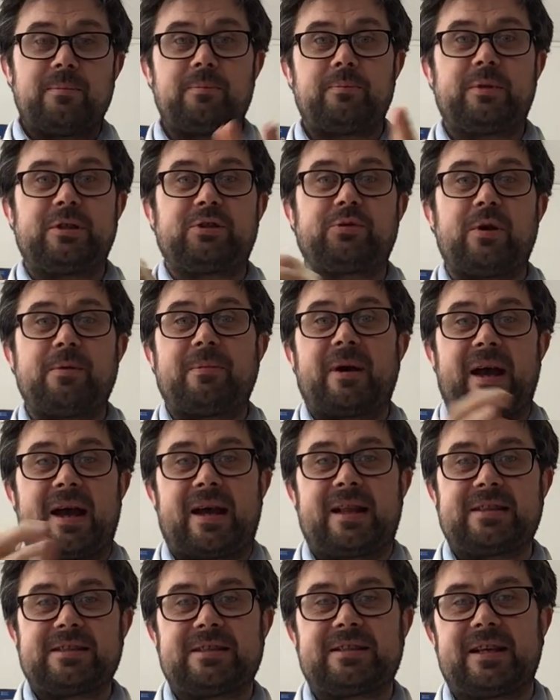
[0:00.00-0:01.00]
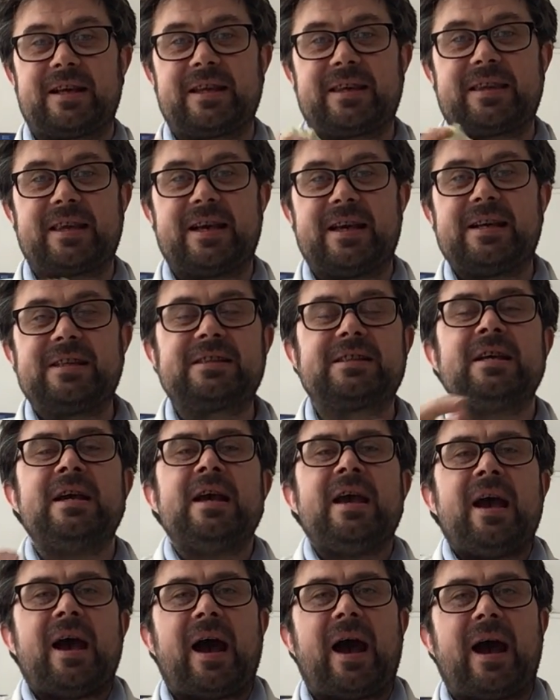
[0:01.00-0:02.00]
between my hands like this,
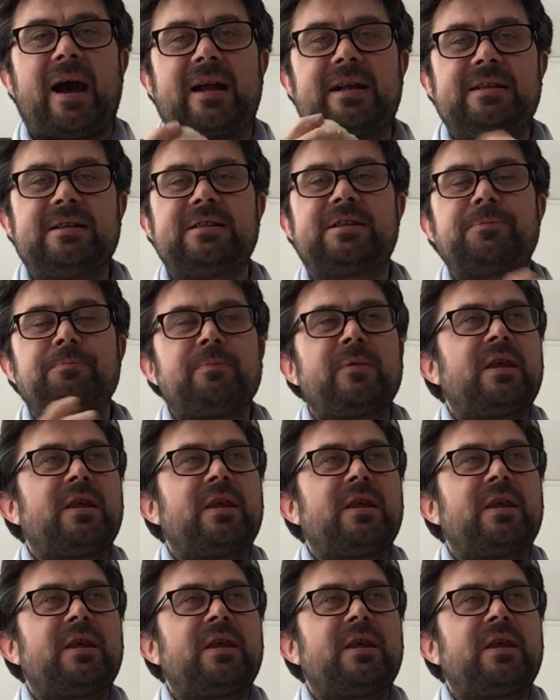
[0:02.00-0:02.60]
and